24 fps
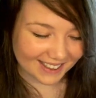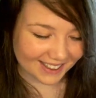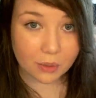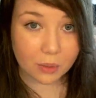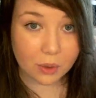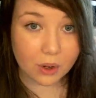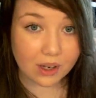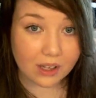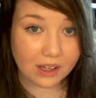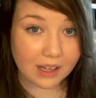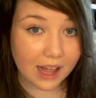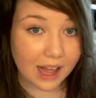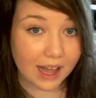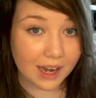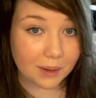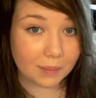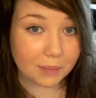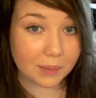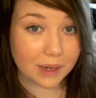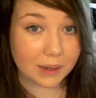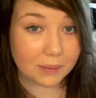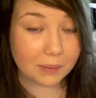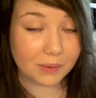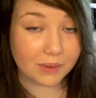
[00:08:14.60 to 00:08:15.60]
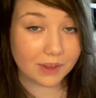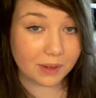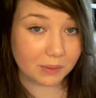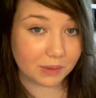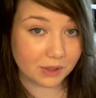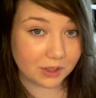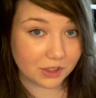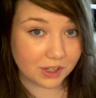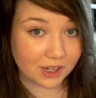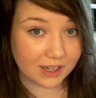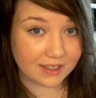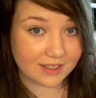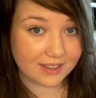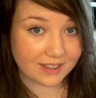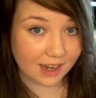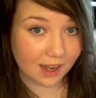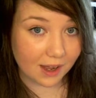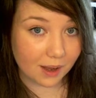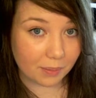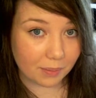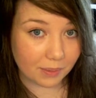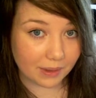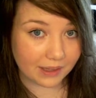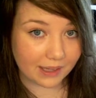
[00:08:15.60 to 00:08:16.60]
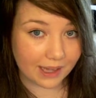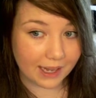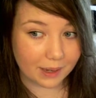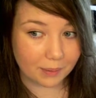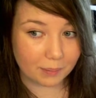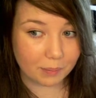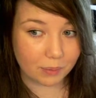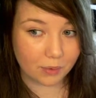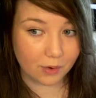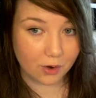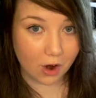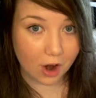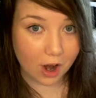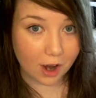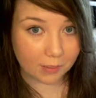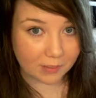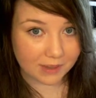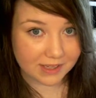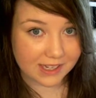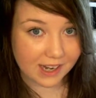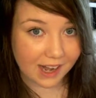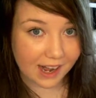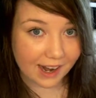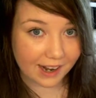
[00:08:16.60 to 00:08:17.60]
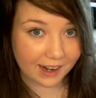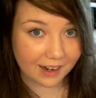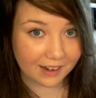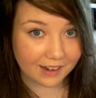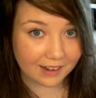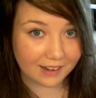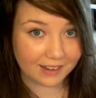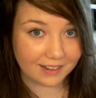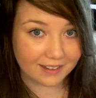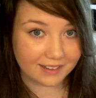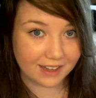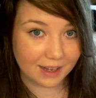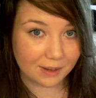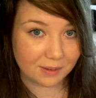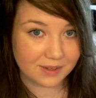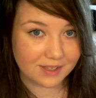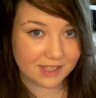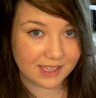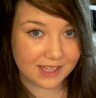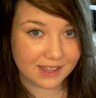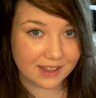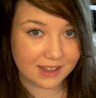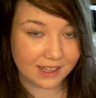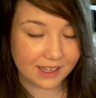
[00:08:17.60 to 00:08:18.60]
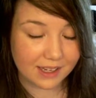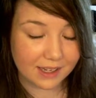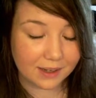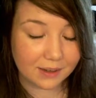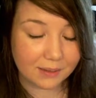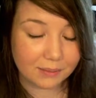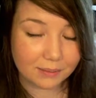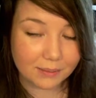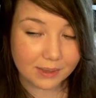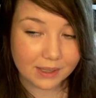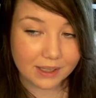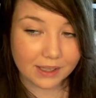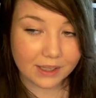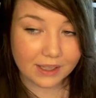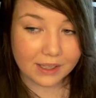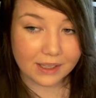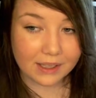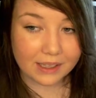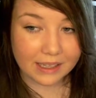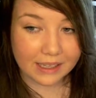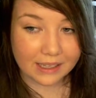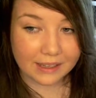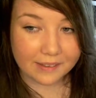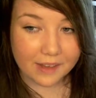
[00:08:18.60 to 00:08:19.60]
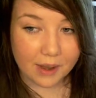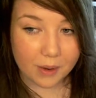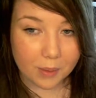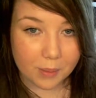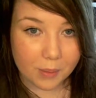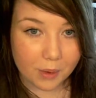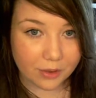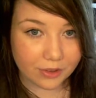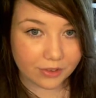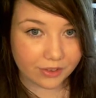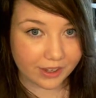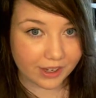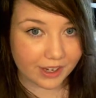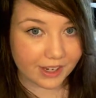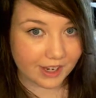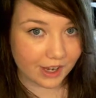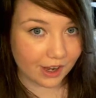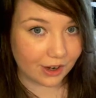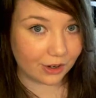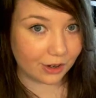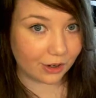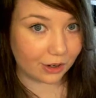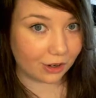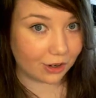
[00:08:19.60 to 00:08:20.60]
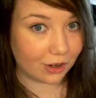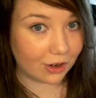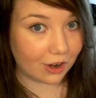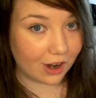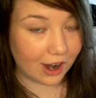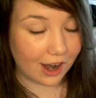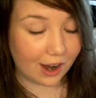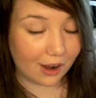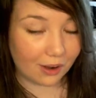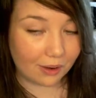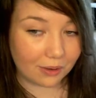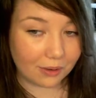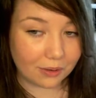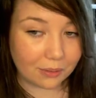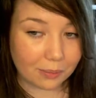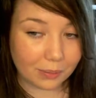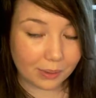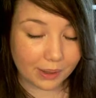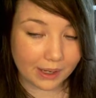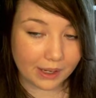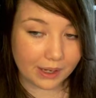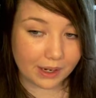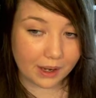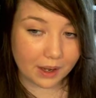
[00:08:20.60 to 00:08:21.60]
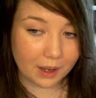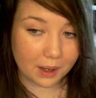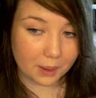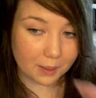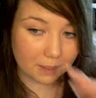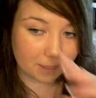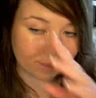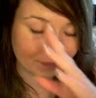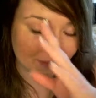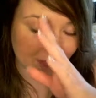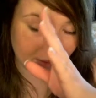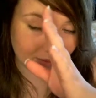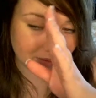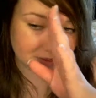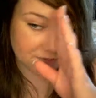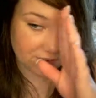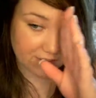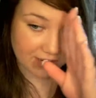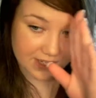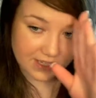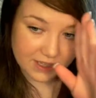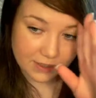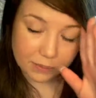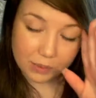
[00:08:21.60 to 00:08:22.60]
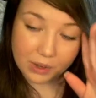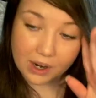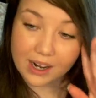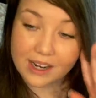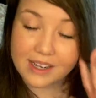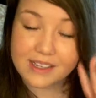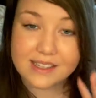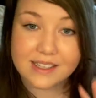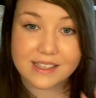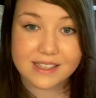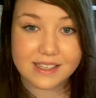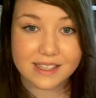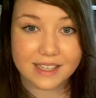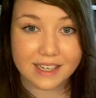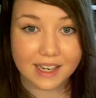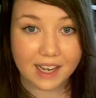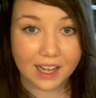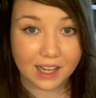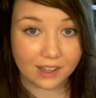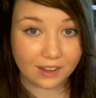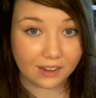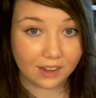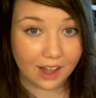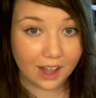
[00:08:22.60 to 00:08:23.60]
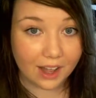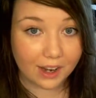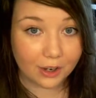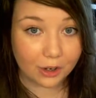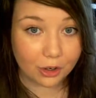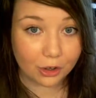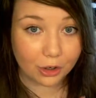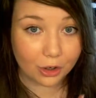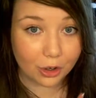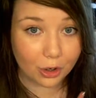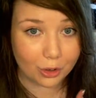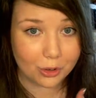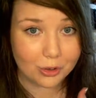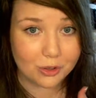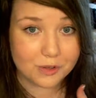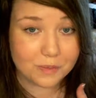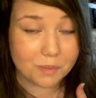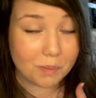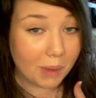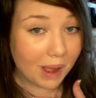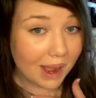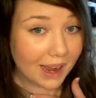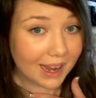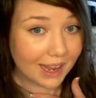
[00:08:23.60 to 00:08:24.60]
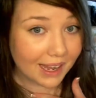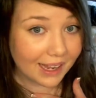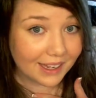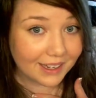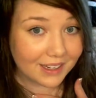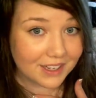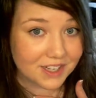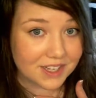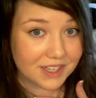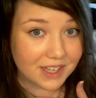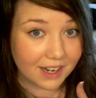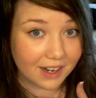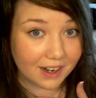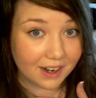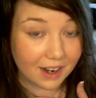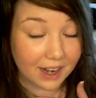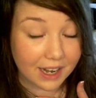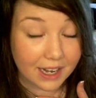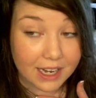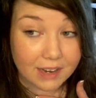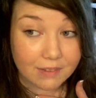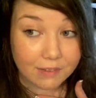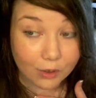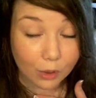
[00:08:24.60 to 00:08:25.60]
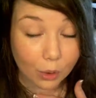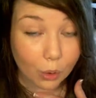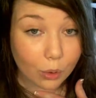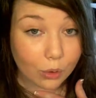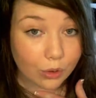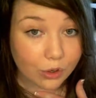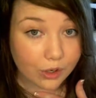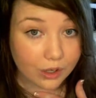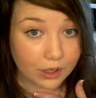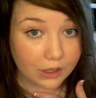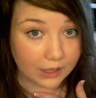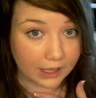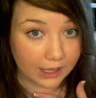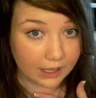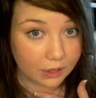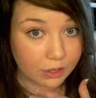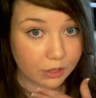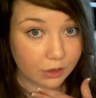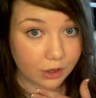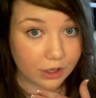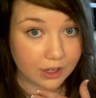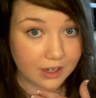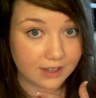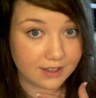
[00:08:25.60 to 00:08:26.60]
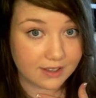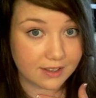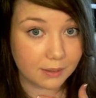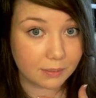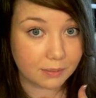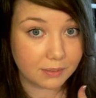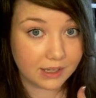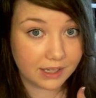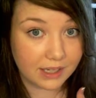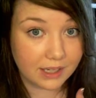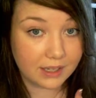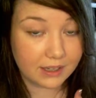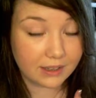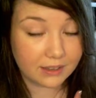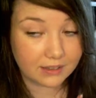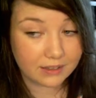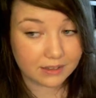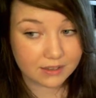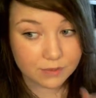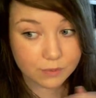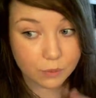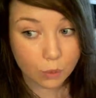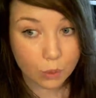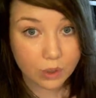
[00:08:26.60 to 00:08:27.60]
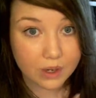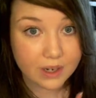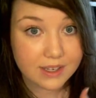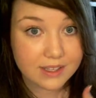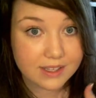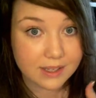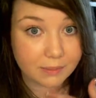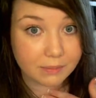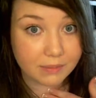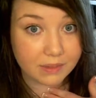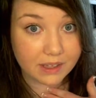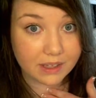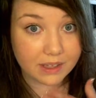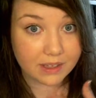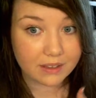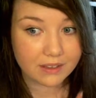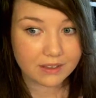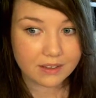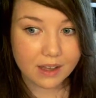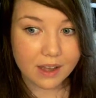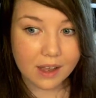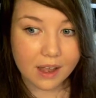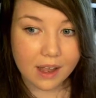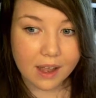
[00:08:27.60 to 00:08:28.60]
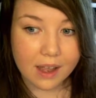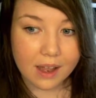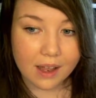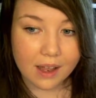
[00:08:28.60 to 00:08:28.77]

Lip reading: There were a lot of people that were dressed up in like prom attire because that was the theme. They were mostly a younger crowd, but I was very surprised to see a lot of girls my age there, and even older, like 30-somethings, 40-somethings.